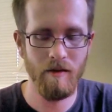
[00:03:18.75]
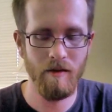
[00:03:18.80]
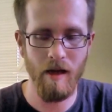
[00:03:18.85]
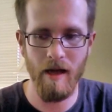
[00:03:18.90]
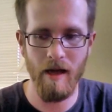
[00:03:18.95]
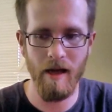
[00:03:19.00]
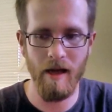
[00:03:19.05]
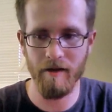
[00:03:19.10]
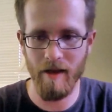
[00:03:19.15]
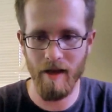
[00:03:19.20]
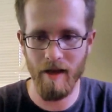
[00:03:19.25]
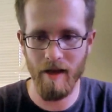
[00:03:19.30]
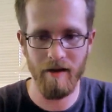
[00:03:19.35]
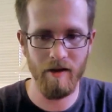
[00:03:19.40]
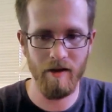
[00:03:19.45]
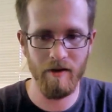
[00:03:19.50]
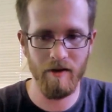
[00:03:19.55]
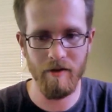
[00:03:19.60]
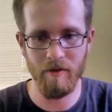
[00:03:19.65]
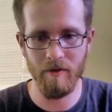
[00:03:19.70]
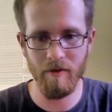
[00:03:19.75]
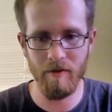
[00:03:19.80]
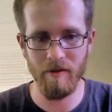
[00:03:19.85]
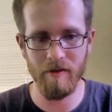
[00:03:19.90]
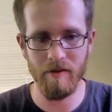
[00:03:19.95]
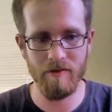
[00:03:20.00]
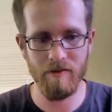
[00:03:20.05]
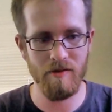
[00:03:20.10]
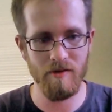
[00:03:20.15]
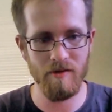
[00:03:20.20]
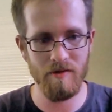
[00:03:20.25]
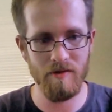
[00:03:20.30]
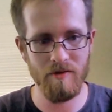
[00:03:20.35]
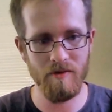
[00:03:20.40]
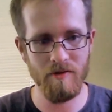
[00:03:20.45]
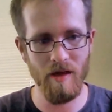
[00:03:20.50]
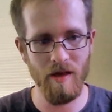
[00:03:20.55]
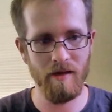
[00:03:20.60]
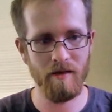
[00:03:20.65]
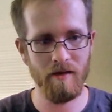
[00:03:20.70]
and that interviewer is
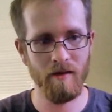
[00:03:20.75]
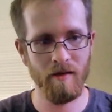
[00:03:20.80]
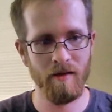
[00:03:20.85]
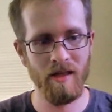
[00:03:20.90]
just like